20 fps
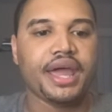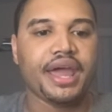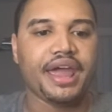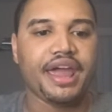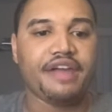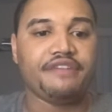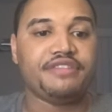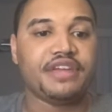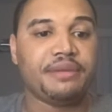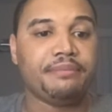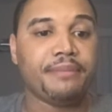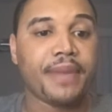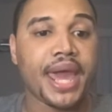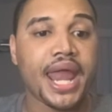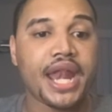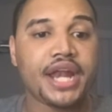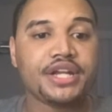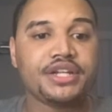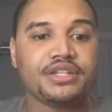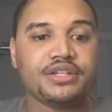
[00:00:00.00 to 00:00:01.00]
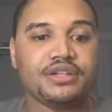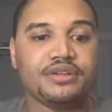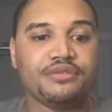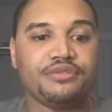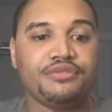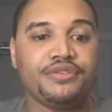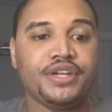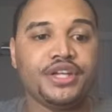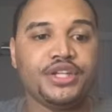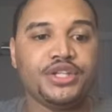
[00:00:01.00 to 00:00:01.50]
If they manage to
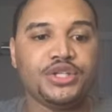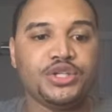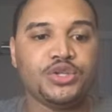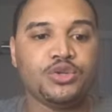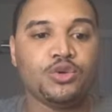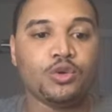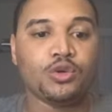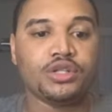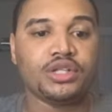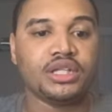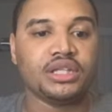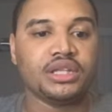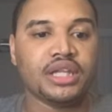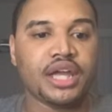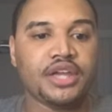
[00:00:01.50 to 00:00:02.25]
defeat you or delay